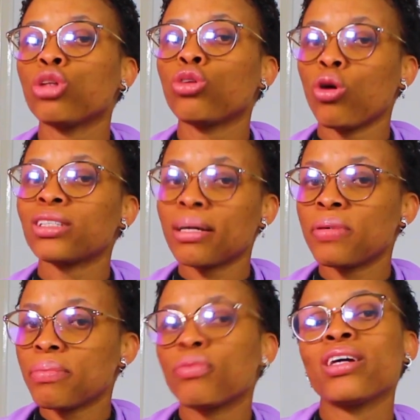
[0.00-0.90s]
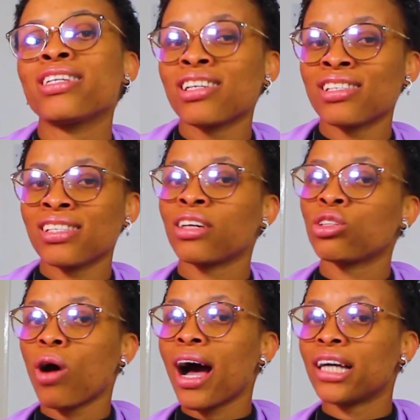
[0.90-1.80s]
other people in that sector
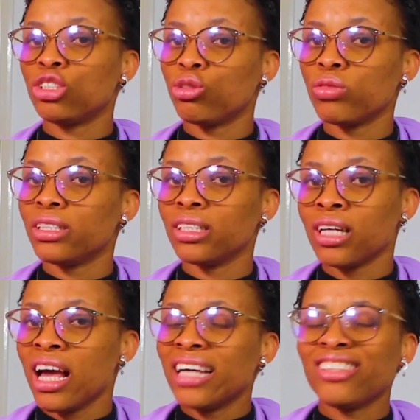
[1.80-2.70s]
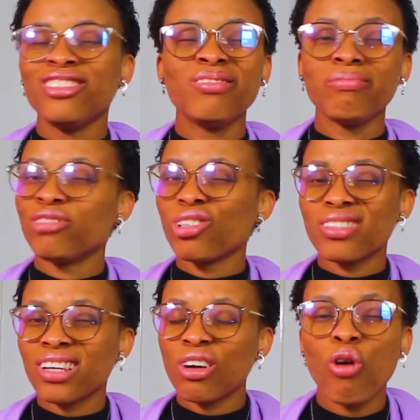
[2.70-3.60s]
are doing. Just
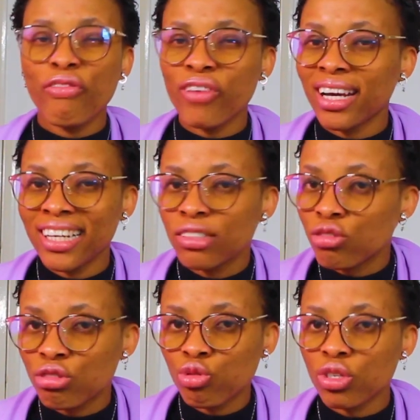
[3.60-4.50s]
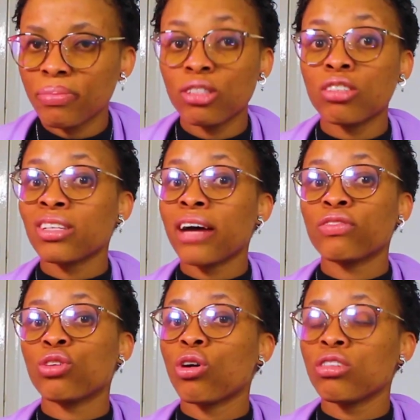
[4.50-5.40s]
go for a little trip. It doesn't have to
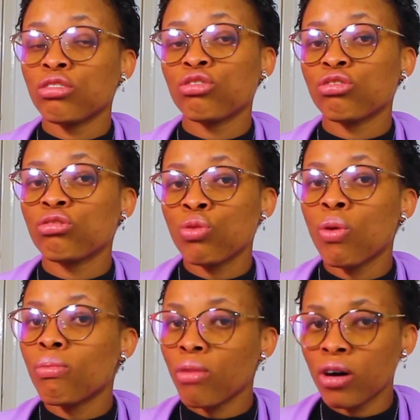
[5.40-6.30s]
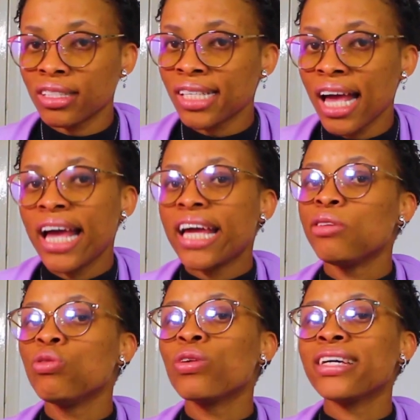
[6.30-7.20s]
cost you so much. You
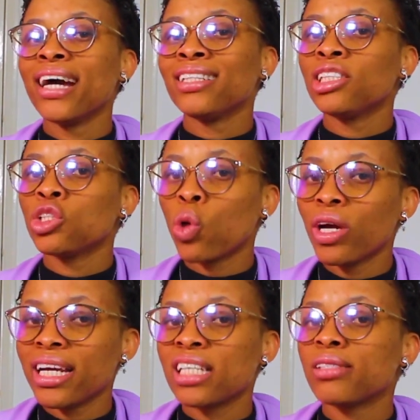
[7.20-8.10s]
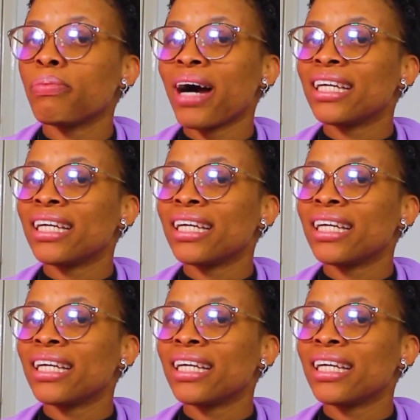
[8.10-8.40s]
gain knowledge by,